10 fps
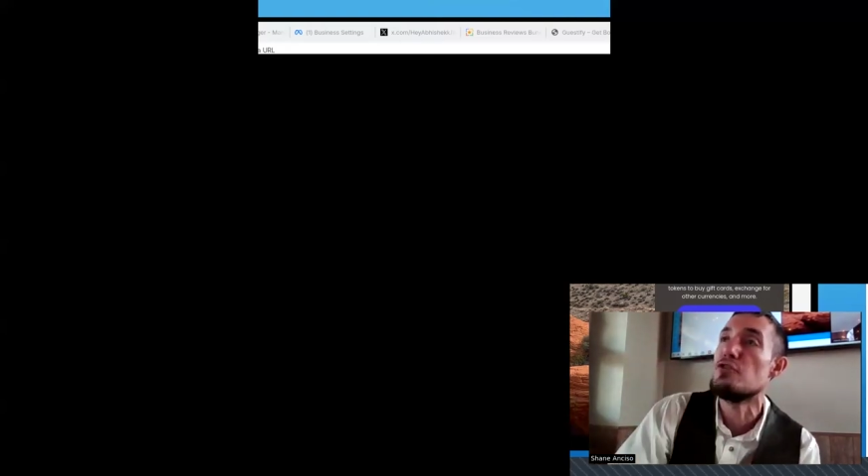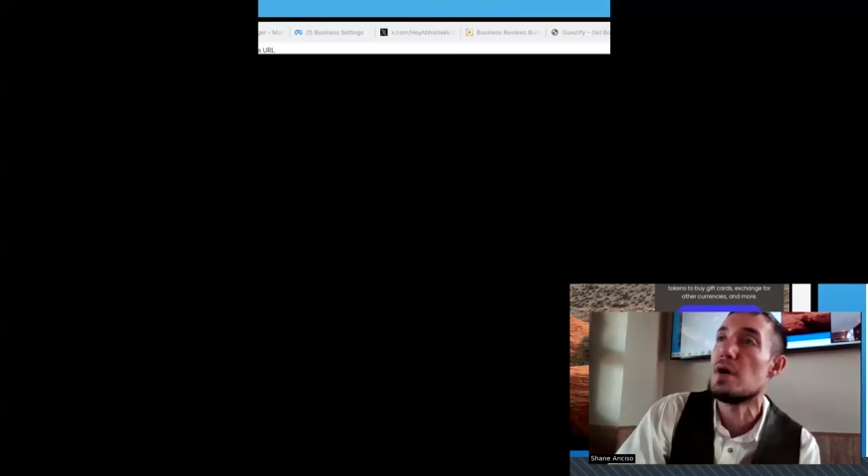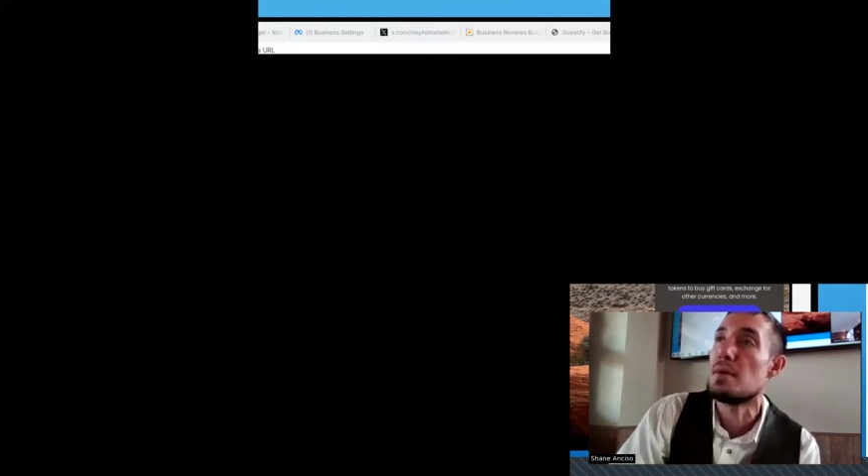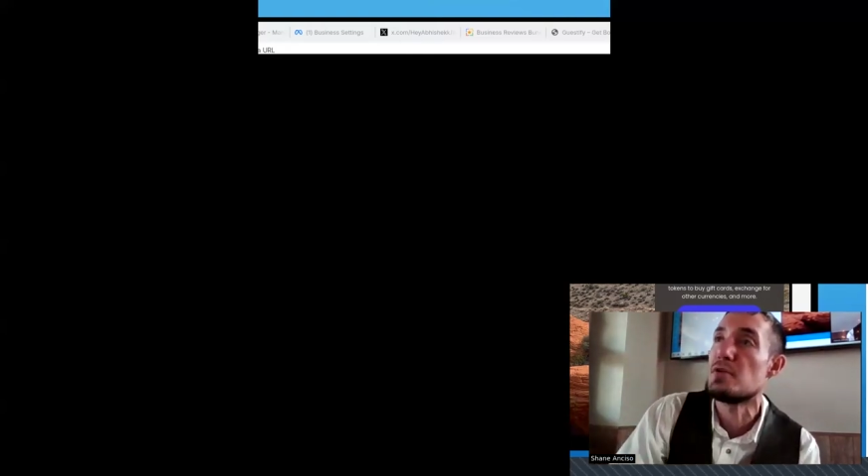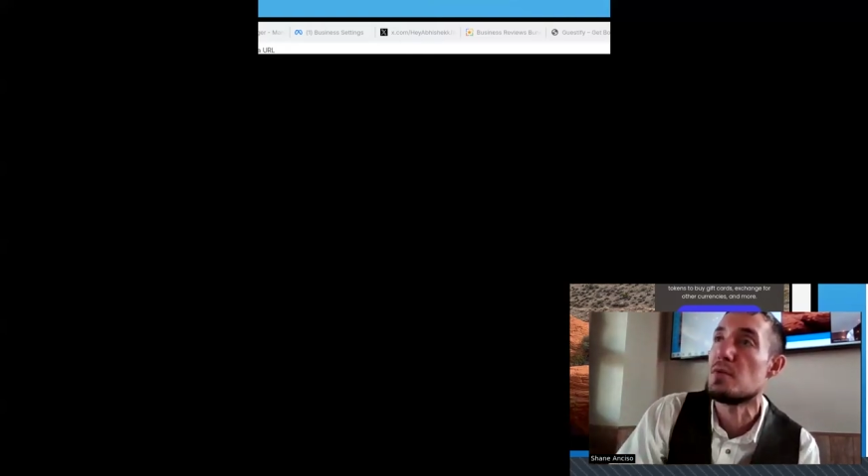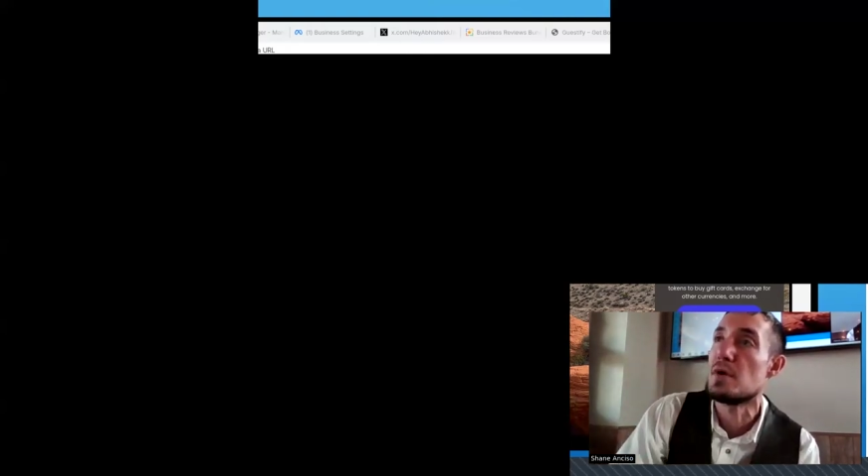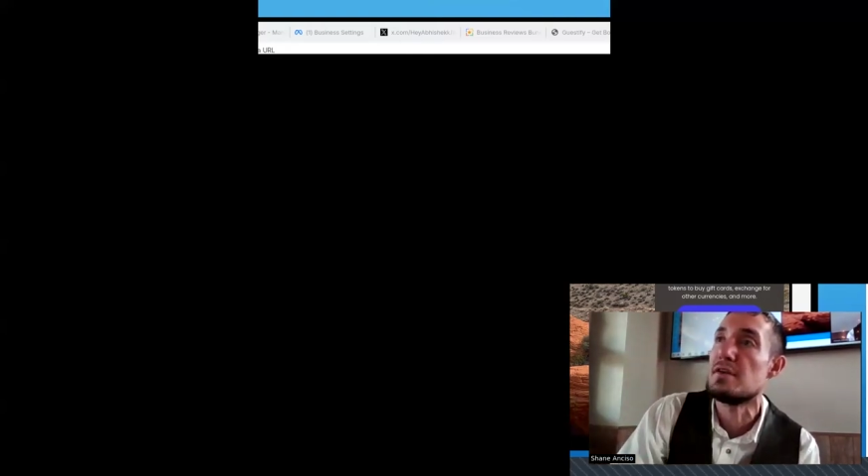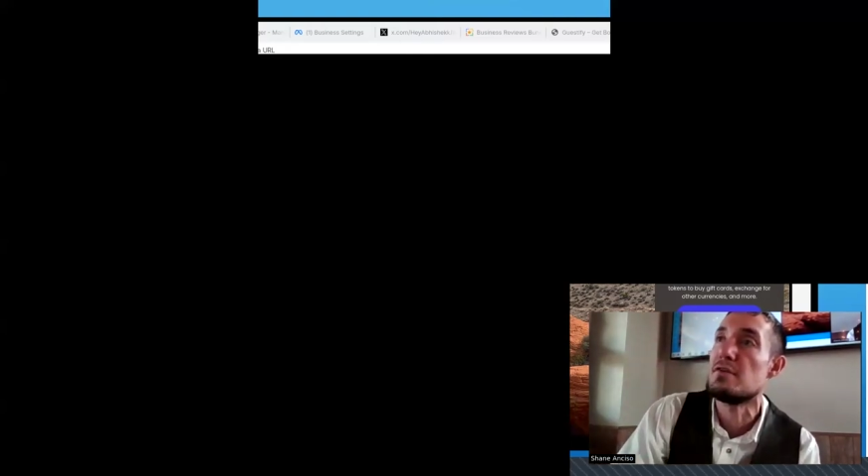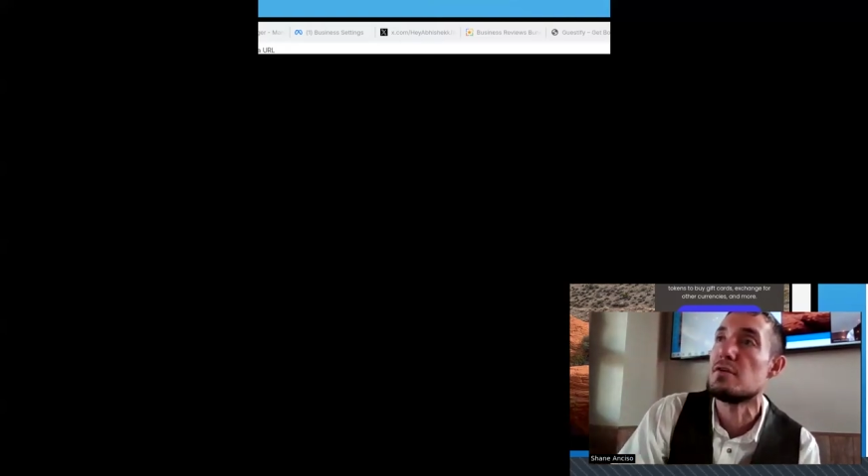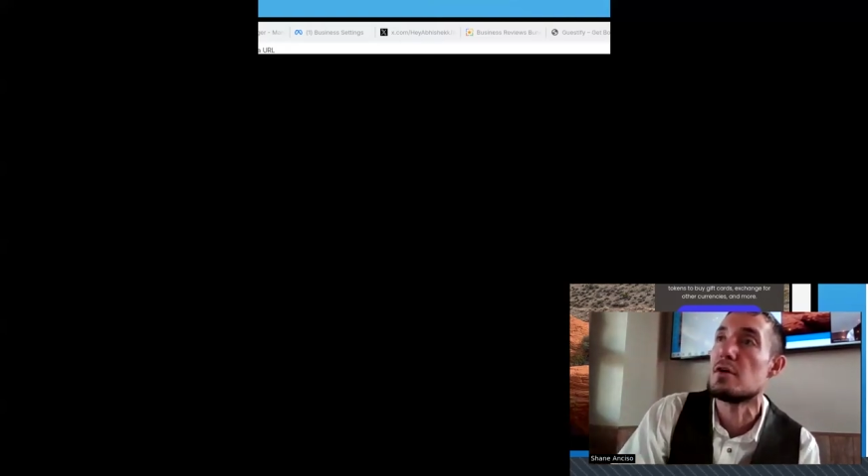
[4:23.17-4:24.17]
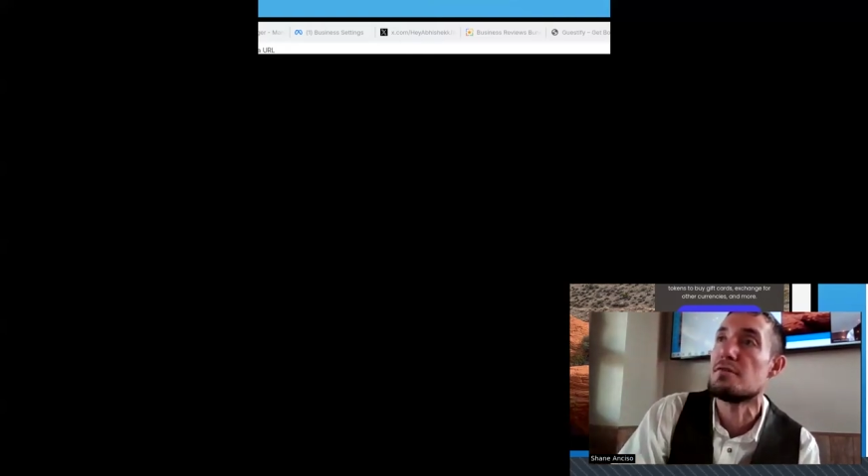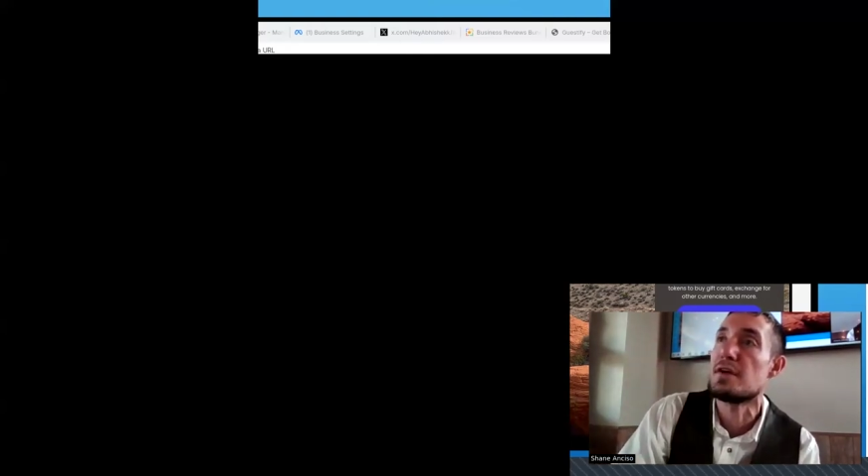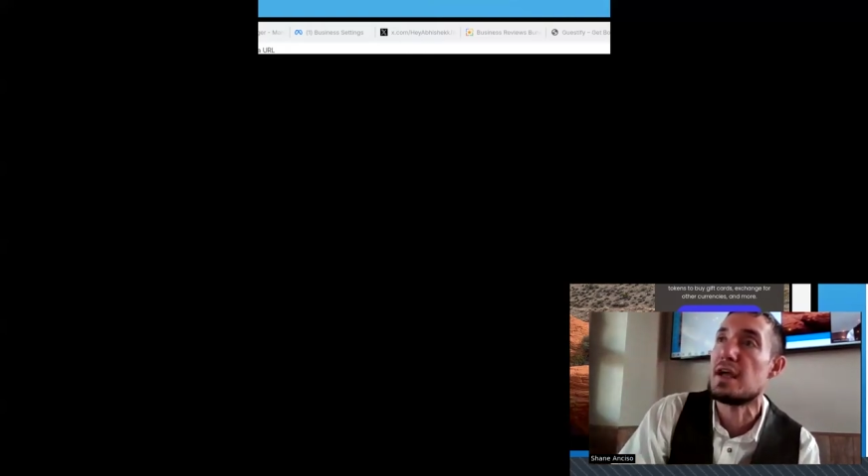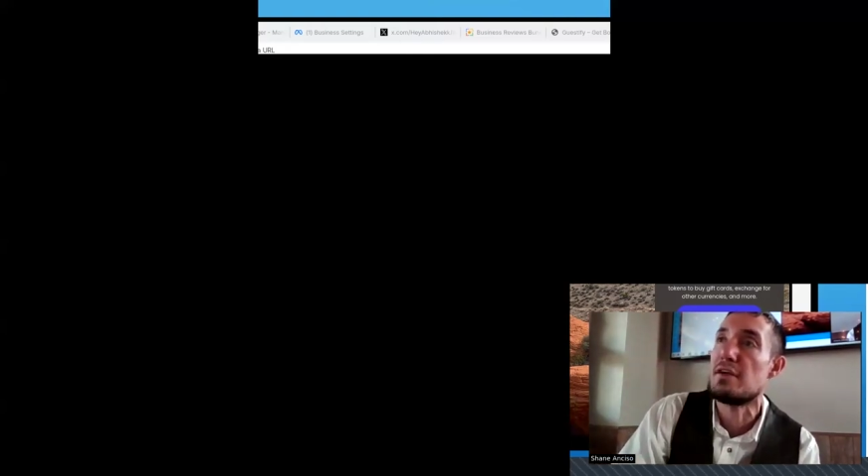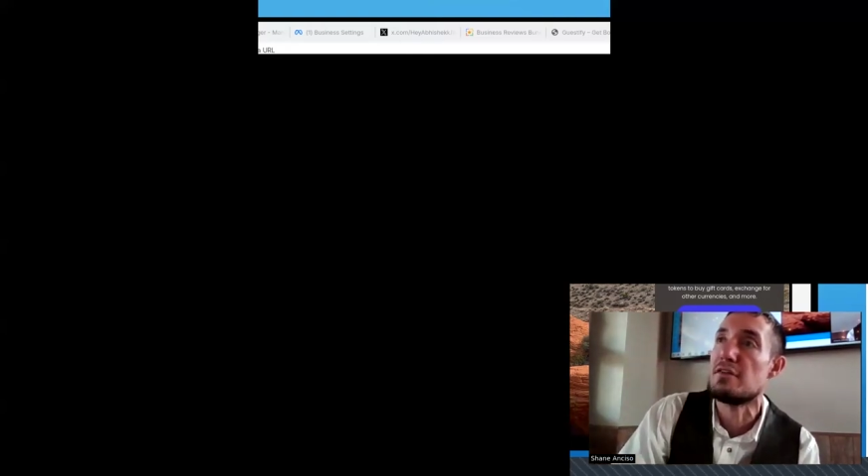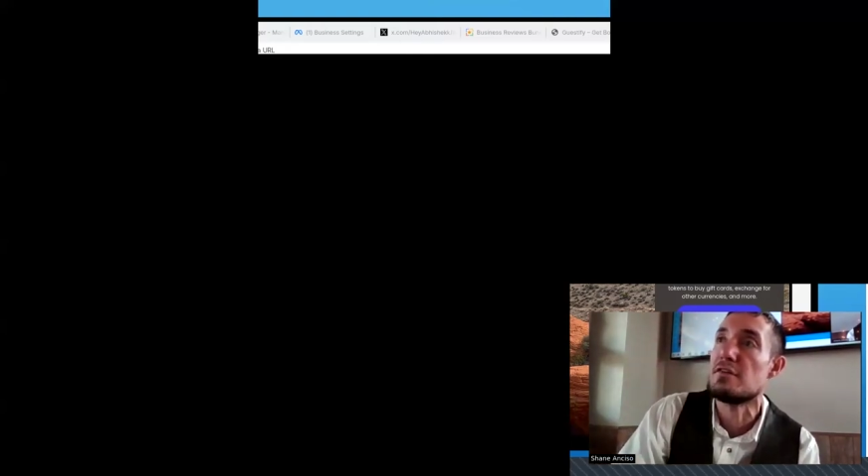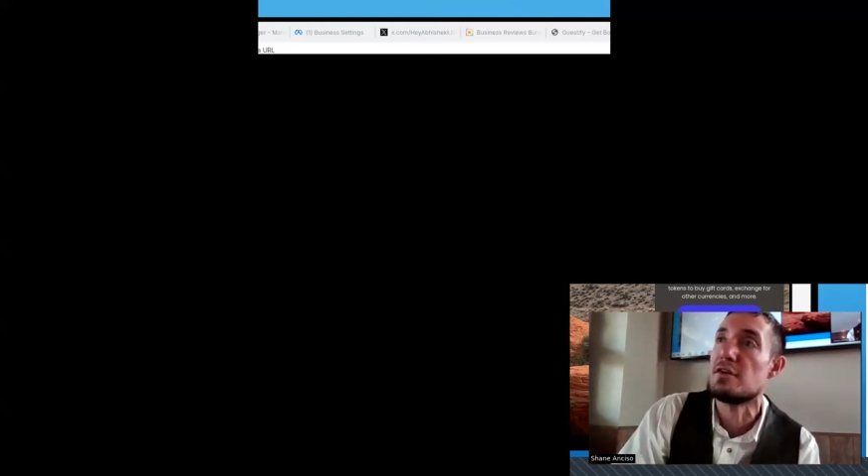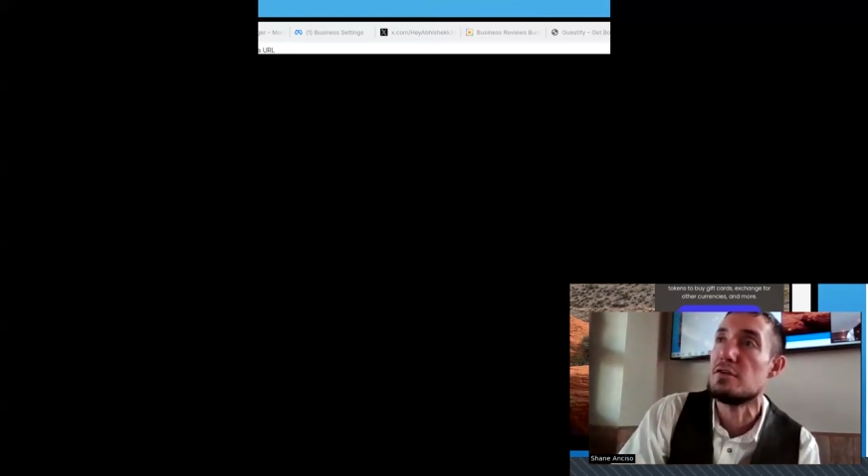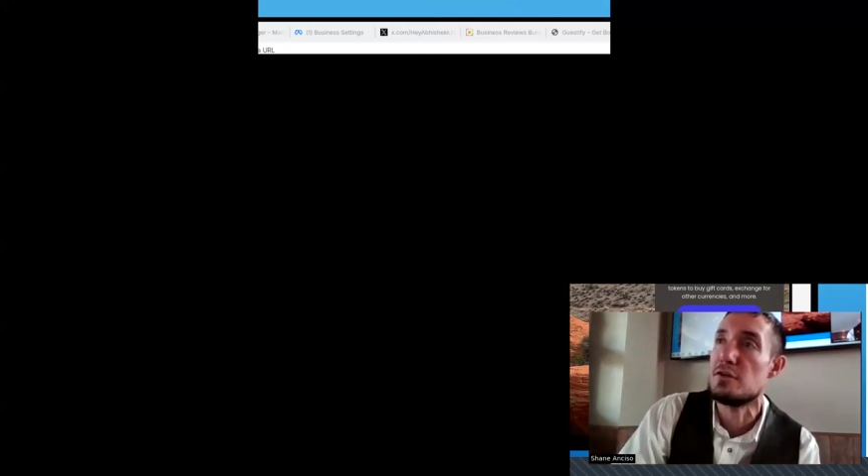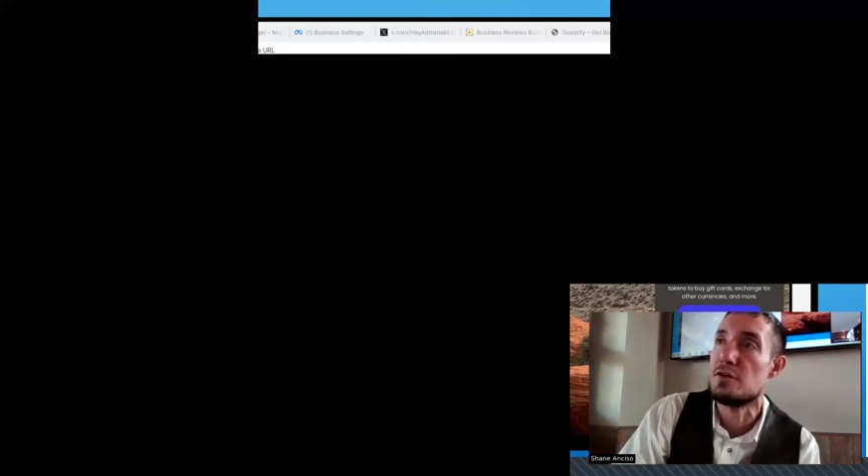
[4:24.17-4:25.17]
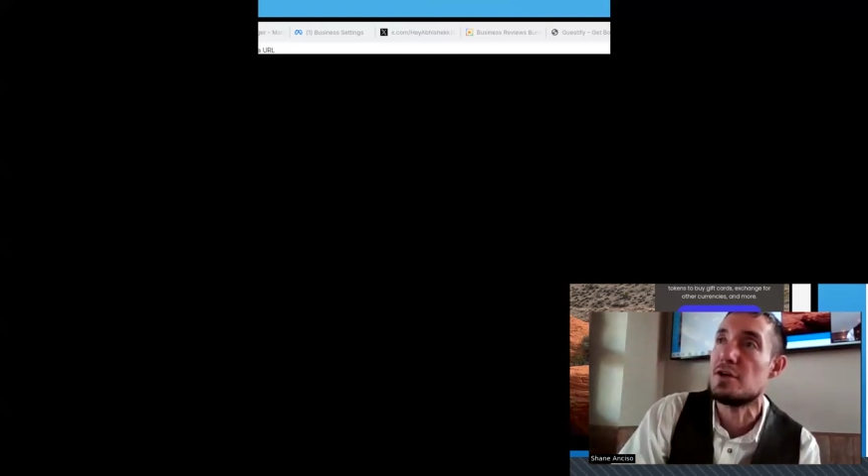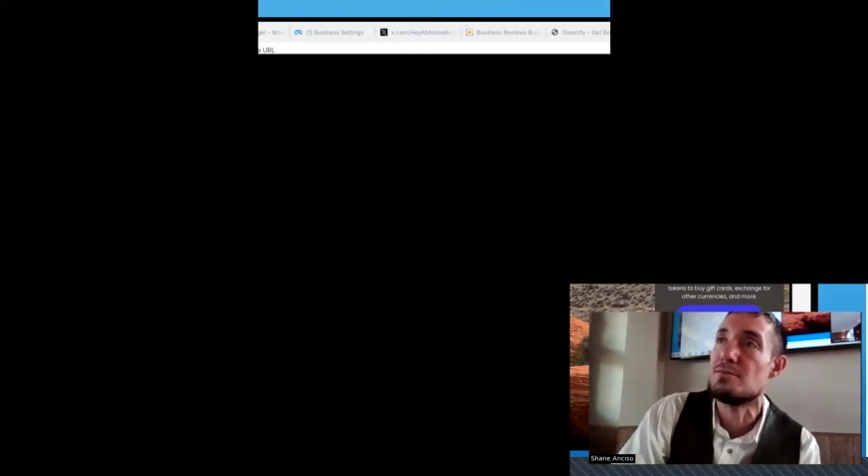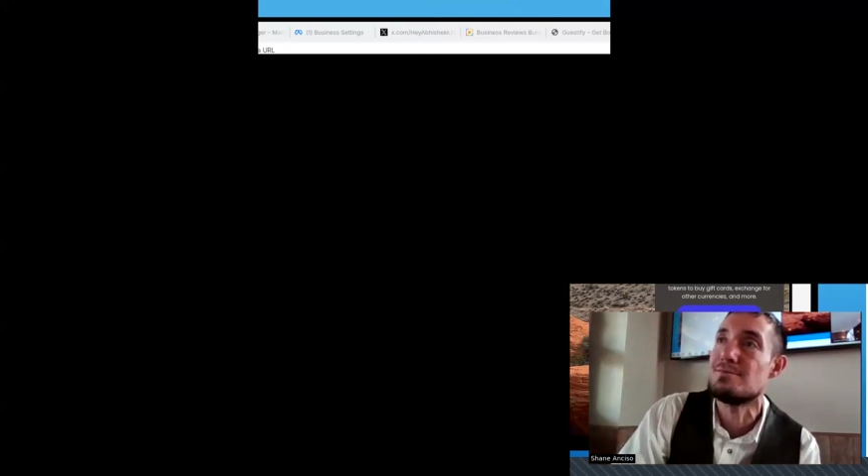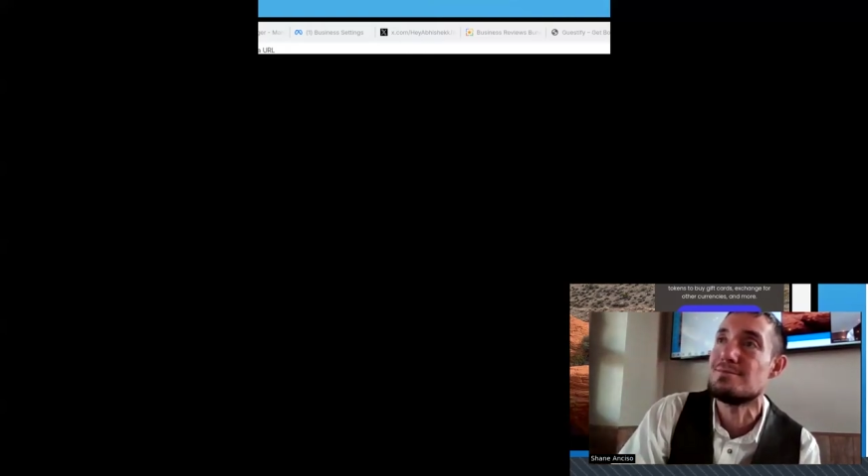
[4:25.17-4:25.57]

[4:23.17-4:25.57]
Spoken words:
you up to what these notifications can do to you.